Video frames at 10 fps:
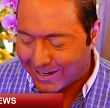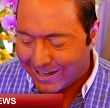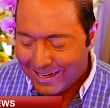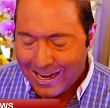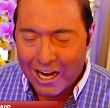
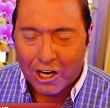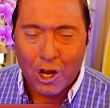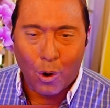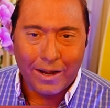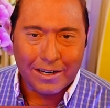market.
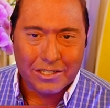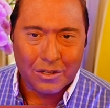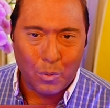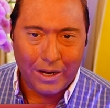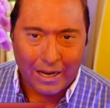
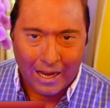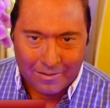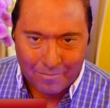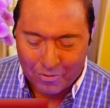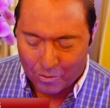Going into the
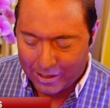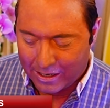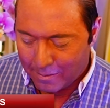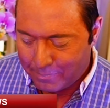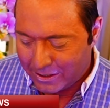weekend,
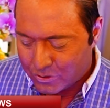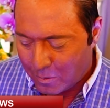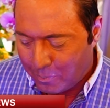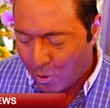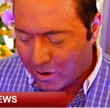three
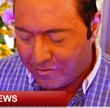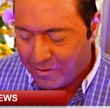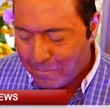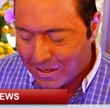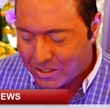companies reported.